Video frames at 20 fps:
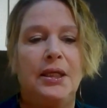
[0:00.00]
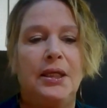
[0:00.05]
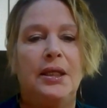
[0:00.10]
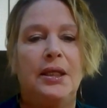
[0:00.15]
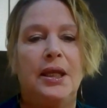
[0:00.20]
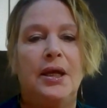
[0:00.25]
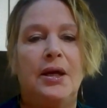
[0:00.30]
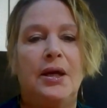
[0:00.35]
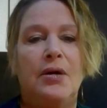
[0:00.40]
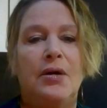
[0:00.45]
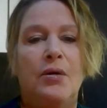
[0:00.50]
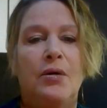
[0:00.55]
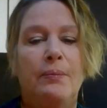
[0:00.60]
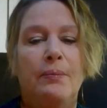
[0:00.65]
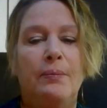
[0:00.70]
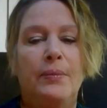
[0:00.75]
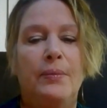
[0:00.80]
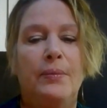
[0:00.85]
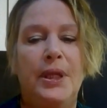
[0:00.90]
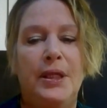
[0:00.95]
Now,
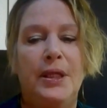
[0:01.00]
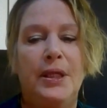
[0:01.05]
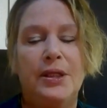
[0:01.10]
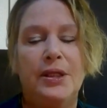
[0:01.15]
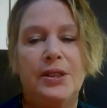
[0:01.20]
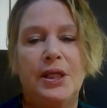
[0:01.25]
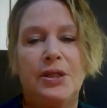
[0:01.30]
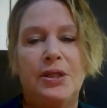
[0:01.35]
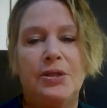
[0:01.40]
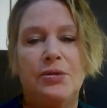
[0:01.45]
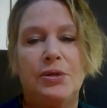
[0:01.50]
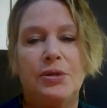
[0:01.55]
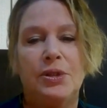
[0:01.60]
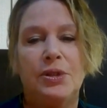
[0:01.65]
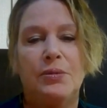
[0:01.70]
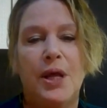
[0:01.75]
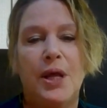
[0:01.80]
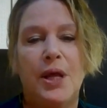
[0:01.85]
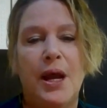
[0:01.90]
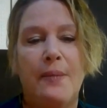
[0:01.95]
many of the accessories
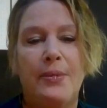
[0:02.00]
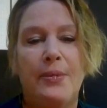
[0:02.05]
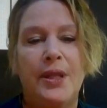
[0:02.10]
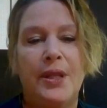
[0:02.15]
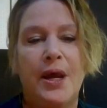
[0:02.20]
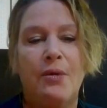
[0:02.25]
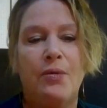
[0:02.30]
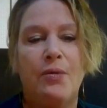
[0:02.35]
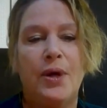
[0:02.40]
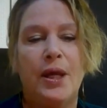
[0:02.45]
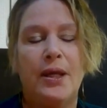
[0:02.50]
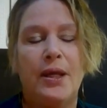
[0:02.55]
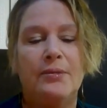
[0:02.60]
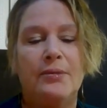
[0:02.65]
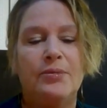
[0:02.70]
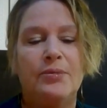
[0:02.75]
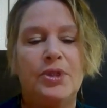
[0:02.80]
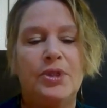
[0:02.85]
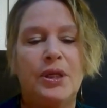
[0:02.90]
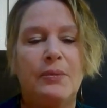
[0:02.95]
will happen that way.
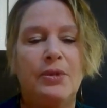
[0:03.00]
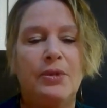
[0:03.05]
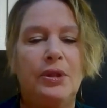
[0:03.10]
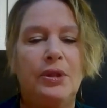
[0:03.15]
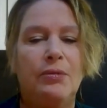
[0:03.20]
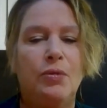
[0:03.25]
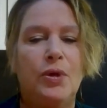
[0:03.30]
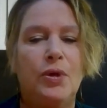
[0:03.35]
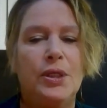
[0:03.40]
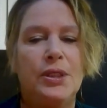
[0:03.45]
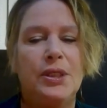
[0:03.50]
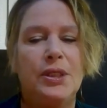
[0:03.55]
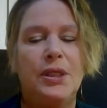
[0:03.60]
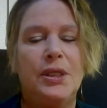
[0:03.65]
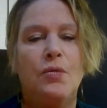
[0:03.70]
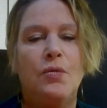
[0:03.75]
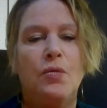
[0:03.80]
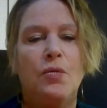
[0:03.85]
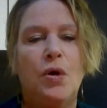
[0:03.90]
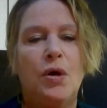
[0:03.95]
Some of the ones
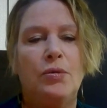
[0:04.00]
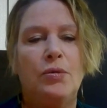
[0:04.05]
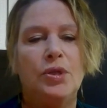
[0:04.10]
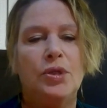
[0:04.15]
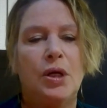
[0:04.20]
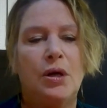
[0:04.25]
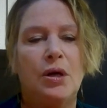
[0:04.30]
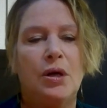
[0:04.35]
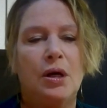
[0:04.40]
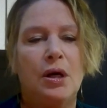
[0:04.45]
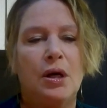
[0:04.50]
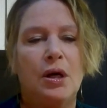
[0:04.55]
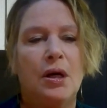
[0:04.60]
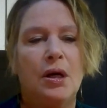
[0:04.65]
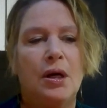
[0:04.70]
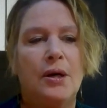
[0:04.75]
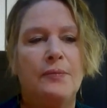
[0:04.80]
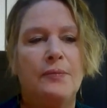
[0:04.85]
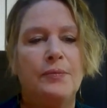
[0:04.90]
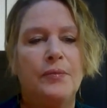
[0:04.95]
that won't
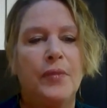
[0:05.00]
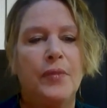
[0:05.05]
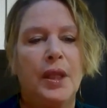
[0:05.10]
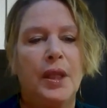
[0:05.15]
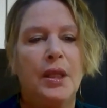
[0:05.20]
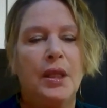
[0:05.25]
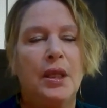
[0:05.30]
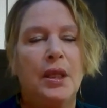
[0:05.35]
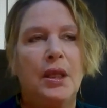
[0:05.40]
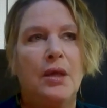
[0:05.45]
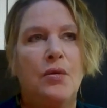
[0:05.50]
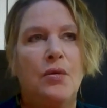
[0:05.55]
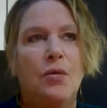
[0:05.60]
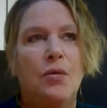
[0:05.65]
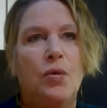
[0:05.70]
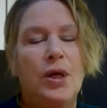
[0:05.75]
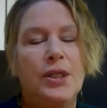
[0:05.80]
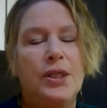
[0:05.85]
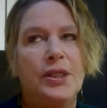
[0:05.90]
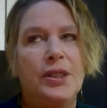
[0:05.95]
are
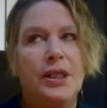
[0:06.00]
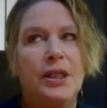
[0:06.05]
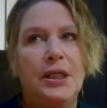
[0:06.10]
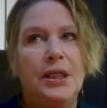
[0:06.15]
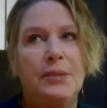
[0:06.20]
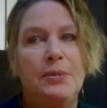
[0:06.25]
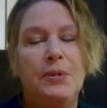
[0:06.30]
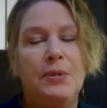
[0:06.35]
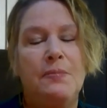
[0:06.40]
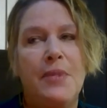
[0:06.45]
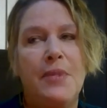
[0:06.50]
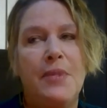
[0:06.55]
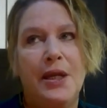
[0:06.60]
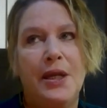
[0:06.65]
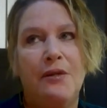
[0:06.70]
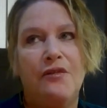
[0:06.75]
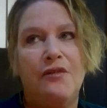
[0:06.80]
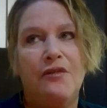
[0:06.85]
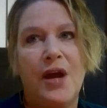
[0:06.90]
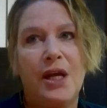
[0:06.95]
ones that need to be
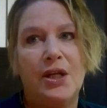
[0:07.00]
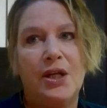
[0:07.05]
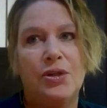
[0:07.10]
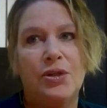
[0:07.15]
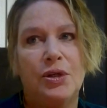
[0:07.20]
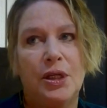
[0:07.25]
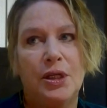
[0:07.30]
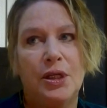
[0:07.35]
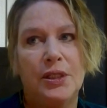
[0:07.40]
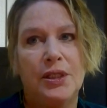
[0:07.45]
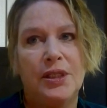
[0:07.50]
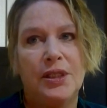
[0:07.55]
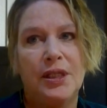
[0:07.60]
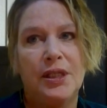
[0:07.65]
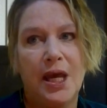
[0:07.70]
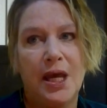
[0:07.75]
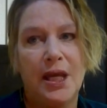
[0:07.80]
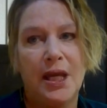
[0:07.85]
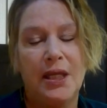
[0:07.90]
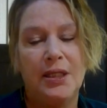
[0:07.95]
manufactured on
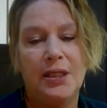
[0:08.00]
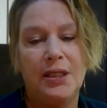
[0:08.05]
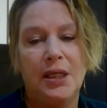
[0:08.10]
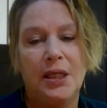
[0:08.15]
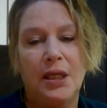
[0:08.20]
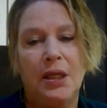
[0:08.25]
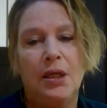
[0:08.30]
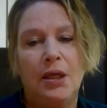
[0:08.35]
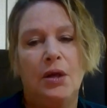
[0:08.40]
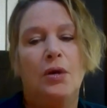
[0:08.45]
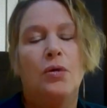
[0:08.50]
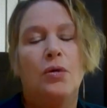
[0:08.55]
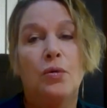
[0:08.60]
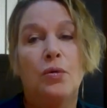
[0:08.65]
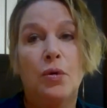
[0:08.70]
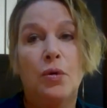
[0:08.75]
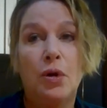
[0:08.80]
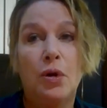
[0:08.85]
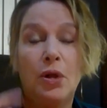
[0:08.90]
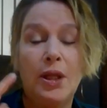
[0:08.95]
site.
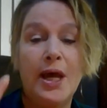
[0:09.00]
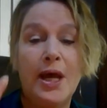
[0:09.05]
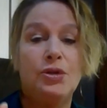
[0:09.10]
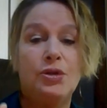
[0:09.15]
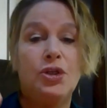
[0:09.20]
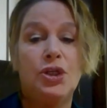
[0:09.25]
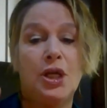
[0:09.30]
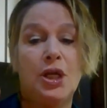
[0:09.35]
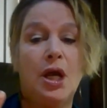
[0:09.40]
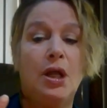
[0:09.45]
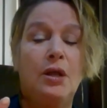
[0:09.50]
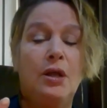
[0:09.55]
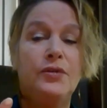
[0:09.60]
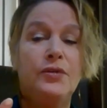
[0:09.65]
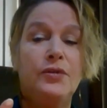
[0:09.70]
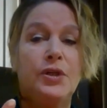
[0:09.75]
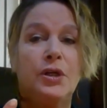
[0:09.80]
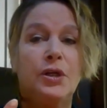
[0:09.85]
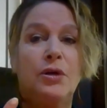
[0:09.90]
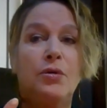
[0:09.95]
Rollout
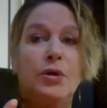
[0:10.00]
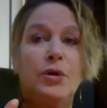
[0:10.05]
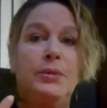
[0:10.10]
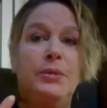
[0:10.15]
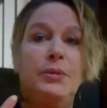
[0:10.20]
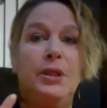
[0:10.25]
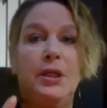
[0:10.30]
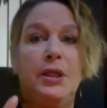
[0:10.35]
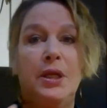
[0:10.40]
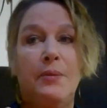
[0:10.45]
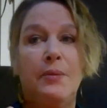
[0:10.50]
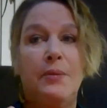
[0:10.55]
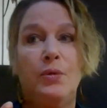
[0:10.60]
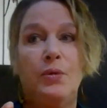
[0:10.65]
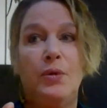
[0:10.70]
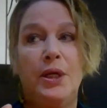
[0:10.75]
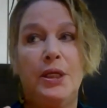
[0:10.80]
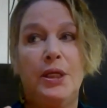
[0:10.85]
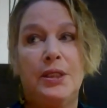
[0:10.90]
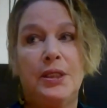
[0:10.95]
shelves are going to be the number
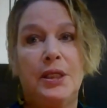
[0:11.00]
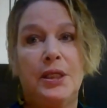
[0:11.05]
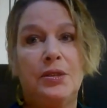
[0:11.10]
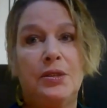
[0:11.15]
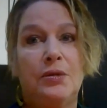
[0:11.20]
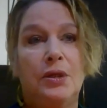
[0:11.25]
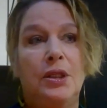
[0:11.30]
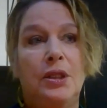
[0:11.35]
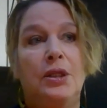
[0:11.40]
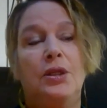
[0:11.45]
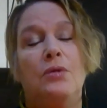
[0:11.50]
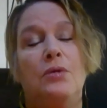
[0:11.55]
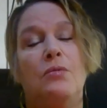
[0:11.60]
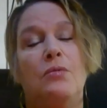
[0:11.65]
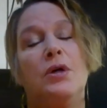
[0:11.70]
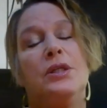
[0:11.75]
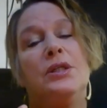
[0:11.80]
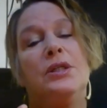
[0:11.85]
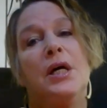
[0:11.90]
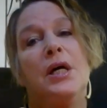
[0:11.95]
one accessory that you
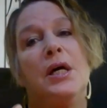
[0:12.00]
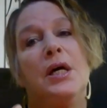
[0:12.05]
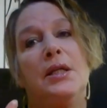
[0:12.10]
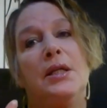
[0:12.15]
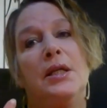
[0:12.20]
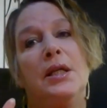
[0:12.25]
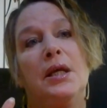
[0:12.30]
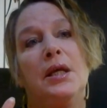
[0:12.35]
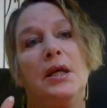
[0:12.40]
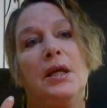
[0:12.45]
want done